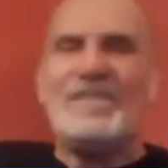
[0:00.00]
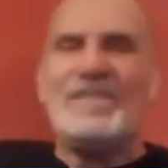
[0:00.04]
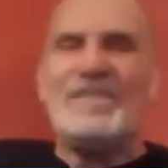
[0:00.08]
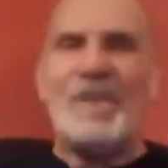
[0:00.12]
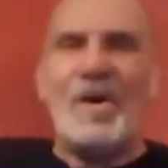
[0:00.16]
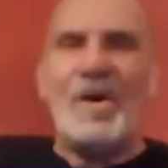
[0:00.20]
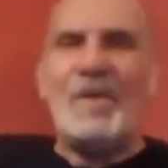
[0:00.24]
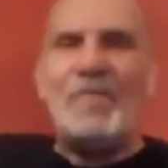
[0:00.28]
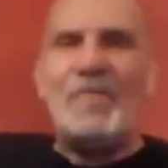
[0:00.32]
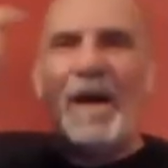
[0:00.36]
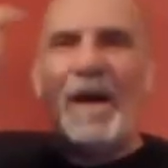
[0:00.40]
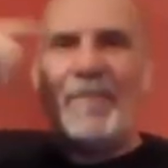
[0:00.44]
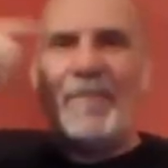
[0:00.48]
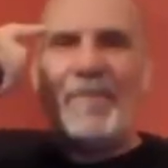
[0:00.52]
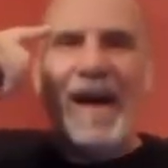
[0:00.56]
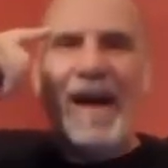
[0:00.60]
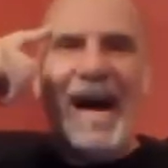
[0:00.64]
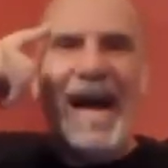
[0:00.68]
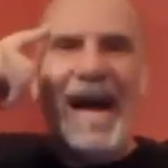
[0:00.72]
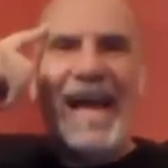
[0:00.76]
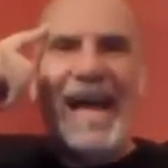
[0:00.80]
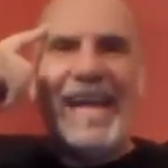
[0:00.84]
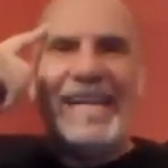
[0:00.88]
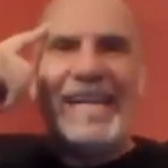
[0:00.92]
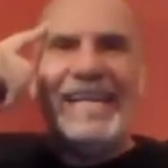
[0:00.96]
So in my mind,
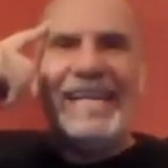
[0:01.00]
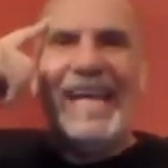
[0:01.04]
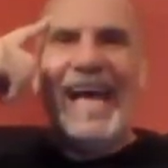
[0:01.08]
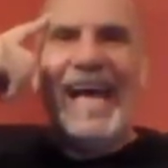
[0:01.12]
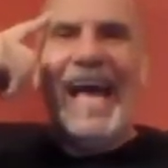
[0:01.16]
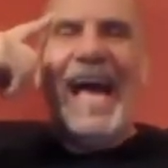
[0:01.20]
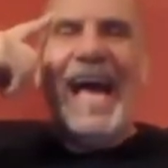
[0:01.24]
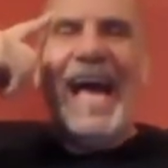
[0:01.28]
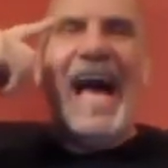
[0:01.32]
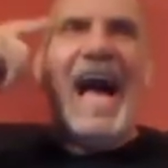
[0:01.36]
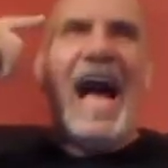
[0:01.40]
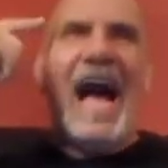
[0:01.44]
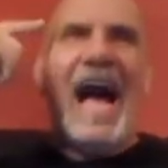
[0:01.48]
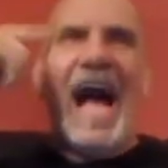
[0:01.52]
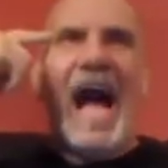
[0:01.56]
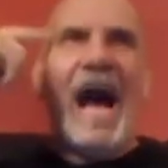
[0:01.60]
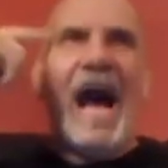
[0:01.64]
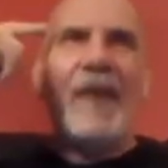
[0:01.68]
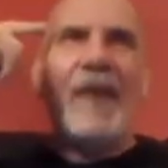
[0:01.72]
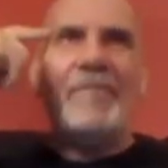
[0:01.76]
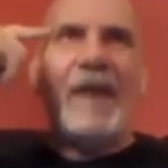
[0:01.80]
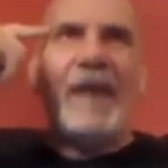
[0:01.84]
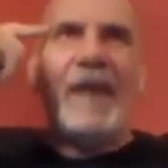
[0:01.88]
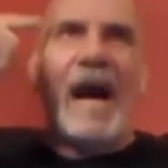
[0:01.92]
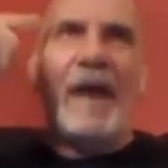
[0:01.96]

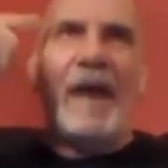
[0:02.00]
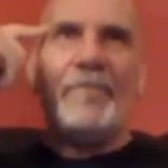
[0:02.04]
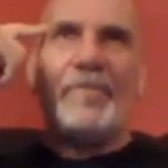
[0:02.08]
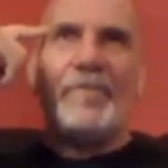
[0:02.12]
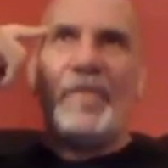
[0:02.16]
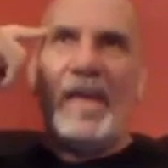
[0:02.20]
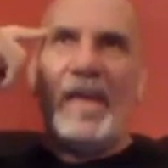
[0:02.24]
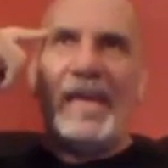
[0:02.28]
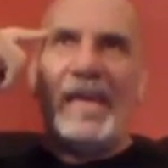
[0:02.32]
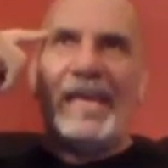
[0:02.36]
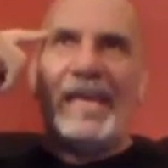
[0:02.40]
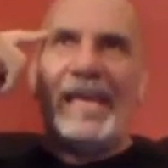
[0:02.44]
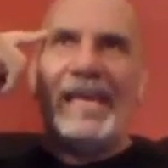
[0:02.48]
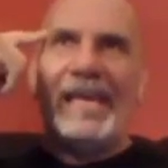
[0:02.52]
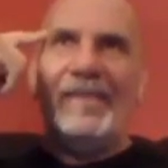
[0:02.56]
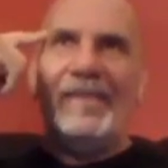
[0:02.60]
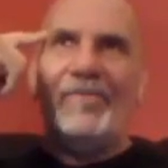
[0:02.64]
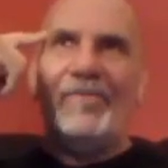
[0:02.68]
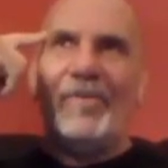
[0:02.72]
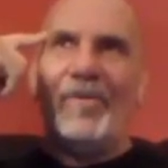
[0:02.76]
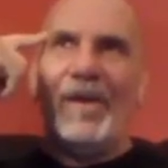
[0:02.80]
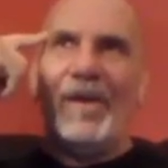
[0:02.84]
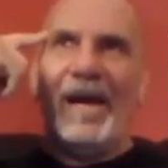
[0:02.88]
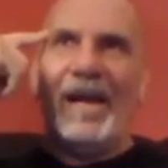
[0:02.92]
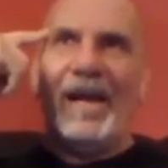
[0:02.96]
I'm
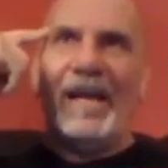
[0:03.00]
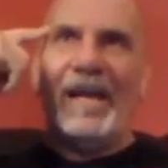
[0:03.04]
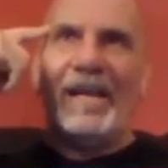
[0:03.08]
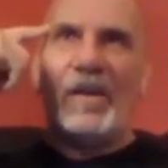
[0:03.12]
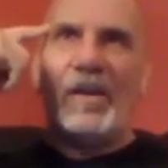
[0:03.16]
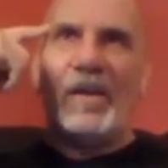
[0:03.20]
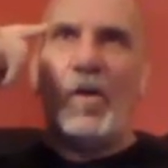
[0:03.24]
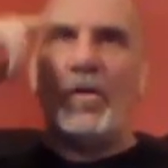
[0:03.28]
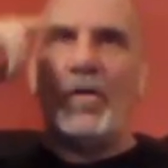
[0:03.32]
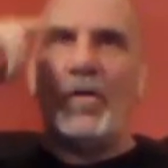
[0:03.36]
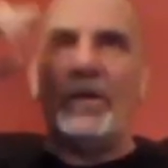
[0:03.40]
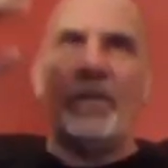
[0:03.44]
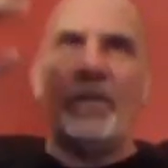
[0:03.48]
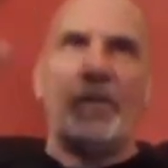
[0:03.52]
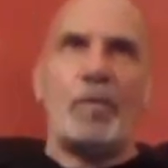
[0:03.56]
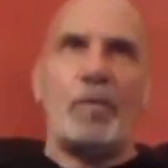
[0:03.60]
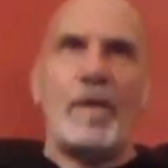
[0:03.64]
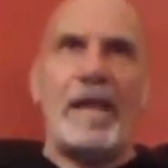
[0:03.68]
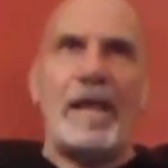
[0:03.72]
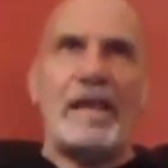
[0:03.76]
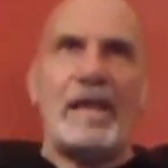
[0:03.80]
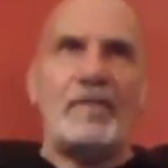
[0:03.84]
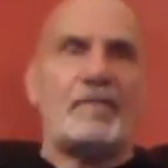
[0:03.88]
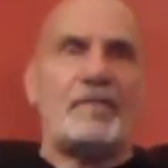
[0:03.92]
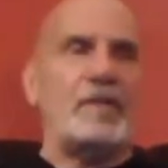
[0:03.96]
thinking, going to the
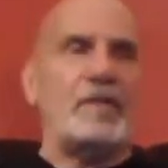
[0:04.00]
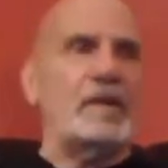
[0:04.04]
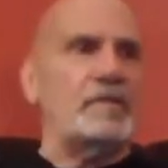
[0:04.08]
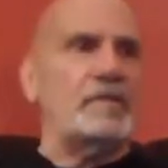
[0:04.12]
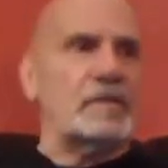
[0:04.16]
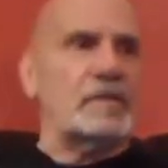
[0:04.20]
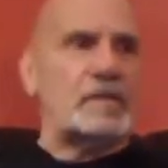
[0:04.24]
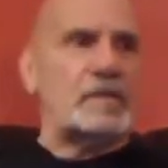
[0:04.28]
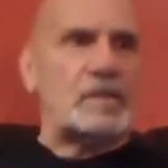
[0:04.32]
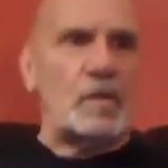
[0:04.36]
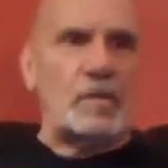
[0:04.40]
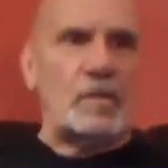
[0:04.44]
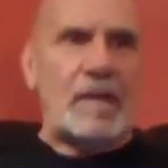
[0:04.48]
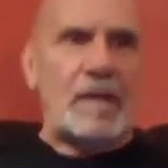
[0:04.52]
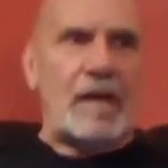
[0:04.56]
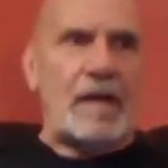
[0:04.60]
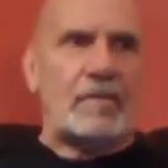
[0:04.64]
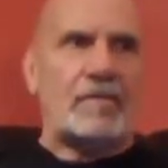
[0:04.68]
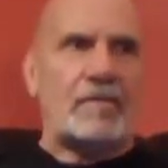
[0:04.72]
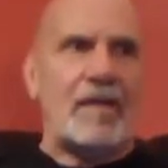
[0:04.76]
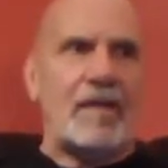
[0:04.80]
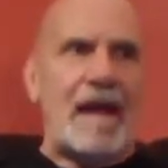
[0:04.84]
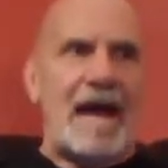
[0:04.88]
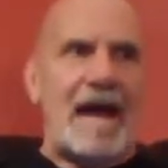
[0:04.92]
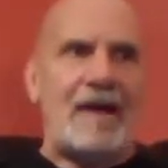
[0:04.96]
ring in front of a
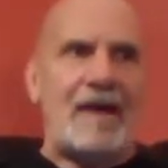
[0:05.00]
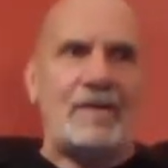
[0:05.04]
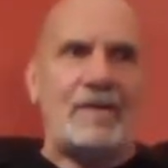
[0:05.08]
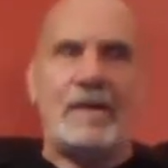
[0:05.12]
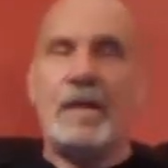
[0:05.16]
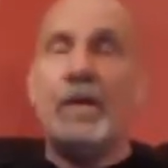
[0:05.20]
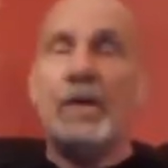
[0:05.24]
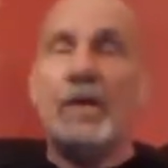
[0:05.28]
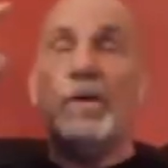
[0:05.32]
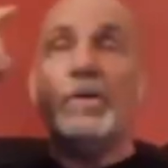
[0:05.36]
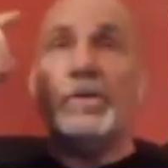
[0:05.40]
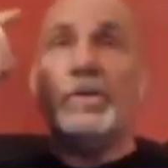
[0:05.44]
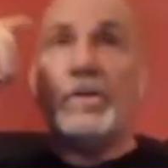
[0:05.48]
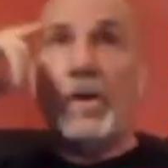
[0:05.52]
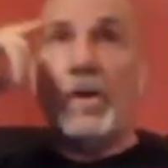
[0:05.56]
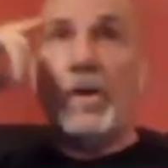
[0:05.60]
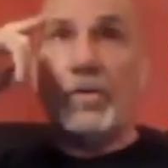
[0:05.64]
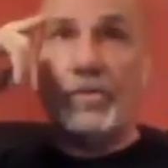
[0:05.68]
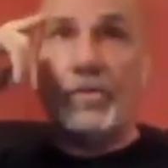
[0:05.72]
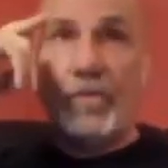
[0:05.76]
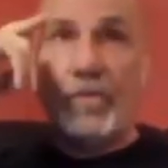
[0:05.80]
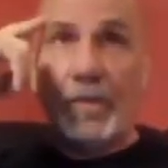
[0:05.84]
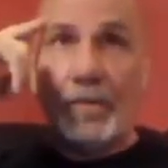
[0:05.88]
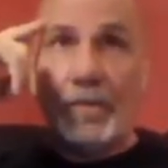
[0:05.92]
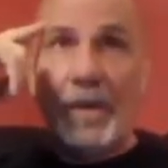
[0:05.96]
sold-out crowd,
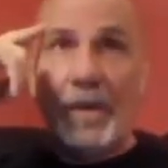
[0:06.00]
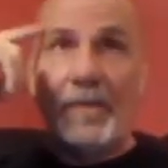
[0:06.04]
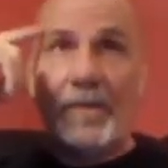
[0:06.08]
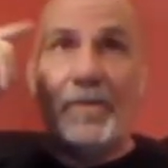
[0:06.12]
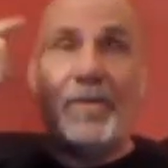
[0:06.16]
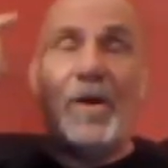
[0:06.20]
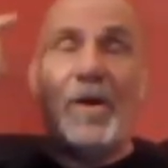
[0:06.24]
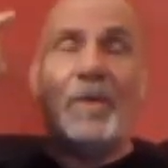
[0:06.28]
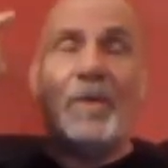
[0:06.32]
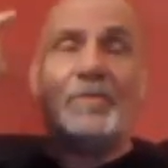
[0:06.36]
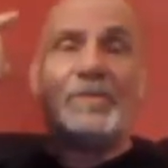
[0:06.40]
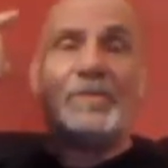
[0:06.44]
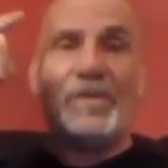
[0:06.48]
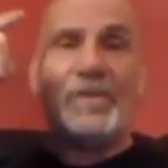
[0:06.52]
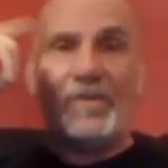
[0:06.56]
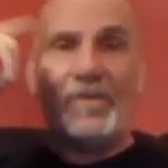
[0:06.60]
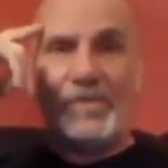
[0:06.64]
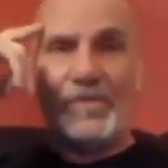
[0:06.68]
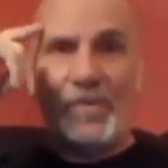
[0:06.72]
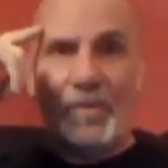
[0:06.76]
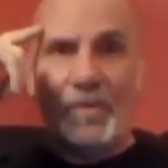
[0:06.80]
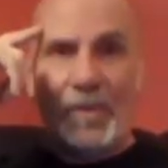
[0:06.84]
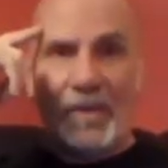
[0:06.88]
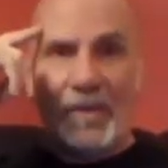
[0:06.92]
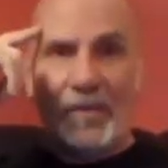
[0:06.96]
don't trip on the ropes. Don't
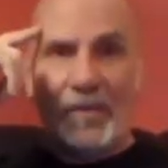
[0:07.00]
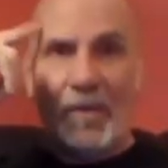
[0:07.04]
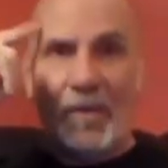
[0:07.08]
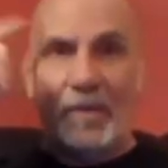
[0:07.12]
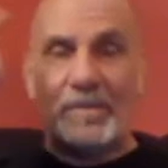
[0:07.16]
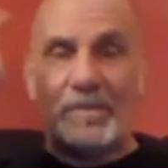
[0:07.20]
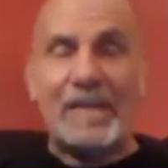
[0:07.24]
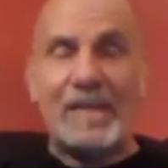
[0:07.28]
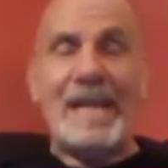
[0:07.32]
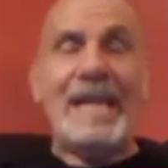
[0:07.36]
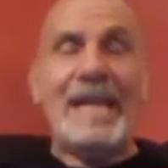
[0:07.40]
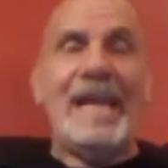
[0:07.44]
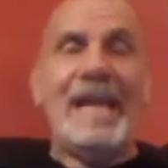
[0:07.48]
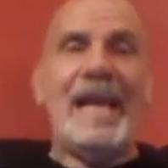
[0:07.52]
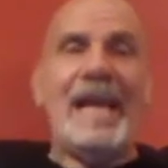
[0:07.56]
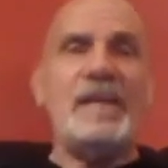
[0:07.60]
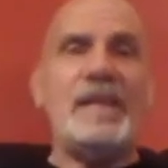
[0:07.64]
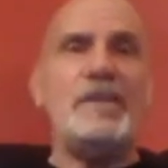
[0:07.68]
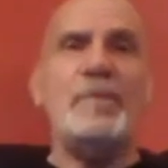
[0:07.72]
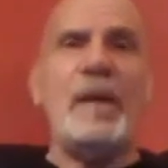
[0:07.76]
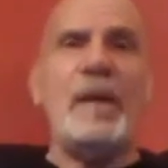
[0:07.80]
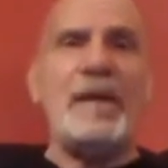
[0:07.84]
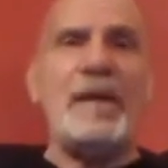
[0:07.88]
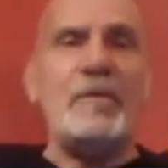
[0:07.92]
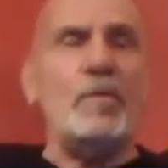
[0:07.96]
trip on the ropes. And
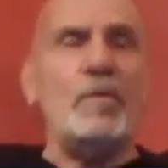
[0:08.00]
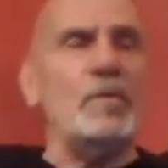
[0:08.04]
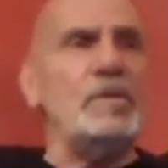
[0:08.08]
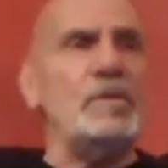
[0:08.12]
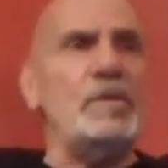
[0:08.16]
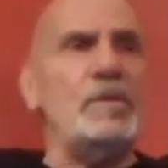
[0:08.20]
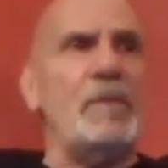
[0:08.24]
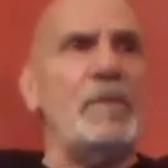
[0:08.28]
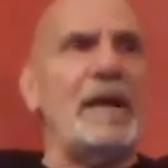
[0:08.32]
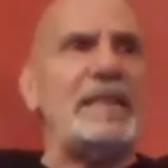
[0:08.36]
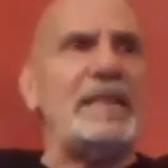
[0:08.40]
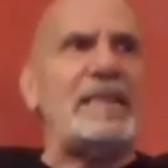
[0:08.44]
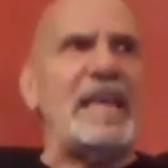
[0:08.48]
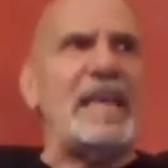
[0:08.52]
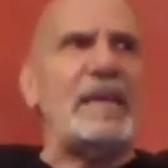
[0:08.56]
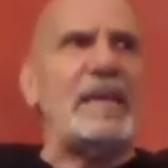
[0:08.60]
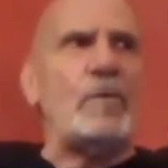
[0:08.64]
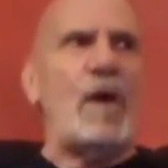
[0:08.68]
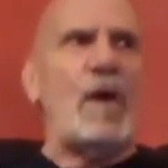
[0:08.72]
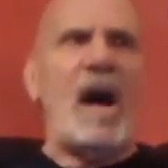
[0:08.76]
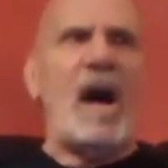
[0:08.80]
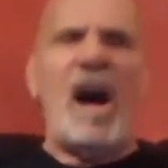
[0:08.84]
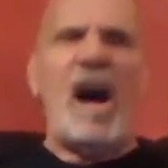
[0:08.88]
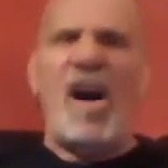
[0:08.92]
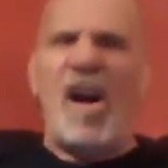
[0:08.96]
you might think,
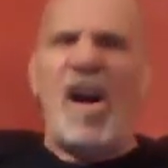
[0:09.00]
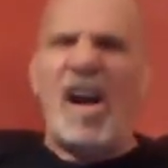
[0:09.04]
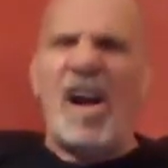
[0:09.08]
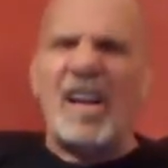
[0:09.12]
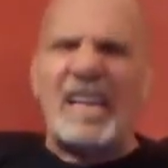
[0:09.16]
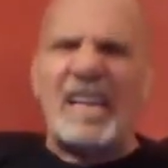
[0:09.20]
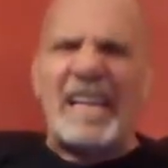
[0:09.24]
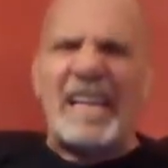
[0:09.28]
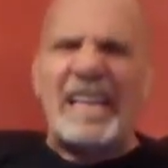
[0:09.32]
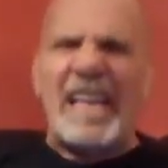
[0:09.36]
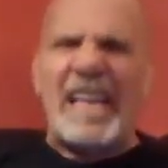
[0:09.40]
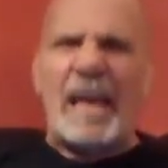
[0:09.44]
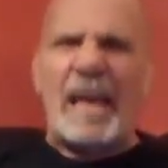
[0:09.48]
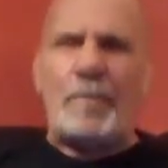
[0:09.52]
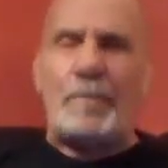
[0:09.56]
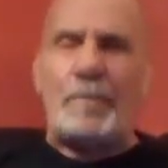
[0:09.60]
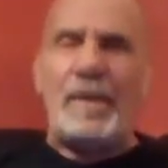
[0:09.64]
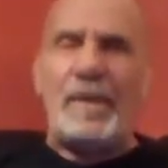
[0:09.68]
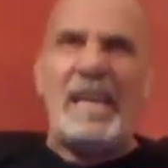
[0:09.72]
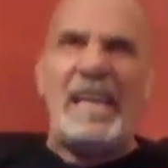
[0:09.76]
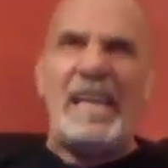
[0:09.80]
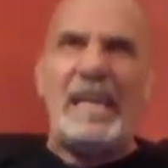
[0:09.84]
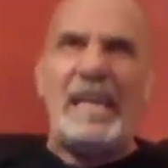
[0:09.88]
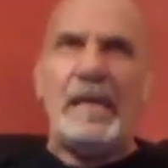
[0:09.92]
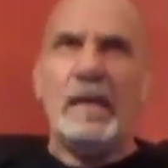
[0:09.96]
well, how hard can that
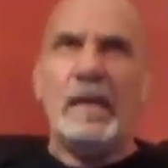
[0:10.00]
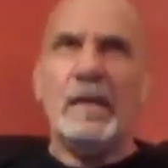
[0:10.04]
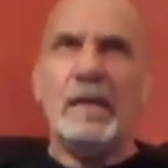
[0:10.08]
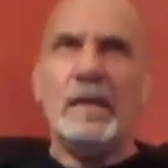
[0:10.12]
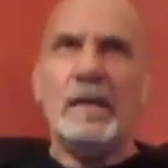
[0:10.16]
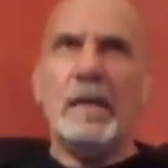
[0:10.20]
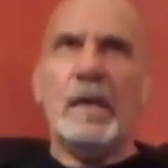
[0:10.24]
be?